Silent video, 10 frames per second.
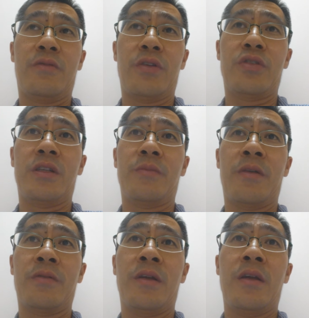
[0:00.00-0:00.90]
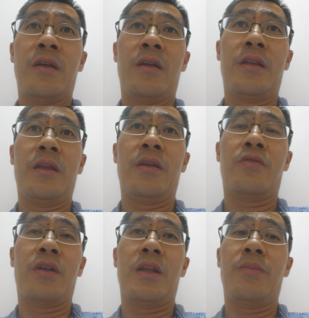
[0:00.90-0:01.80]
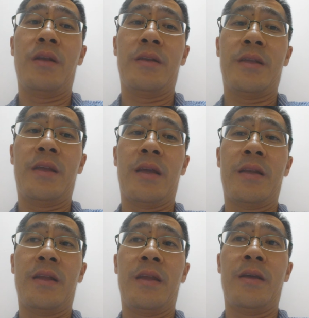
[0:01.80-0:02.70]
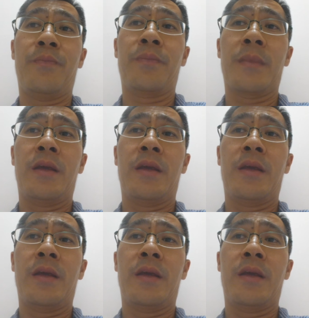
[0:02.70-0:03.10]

questions about the credibility and the